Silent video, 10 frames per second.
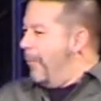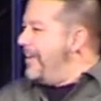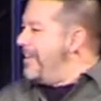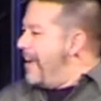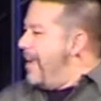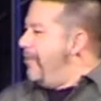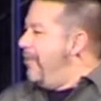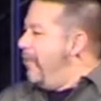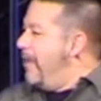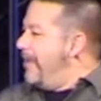what did I
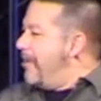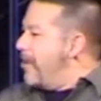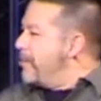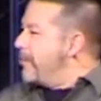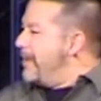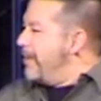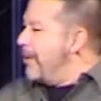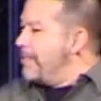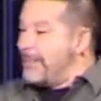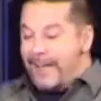do? Well, in archery
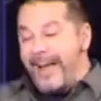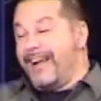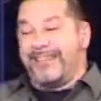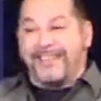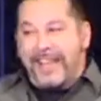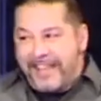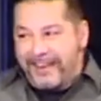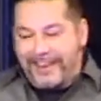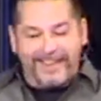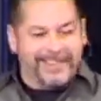terms, I
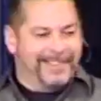sinned.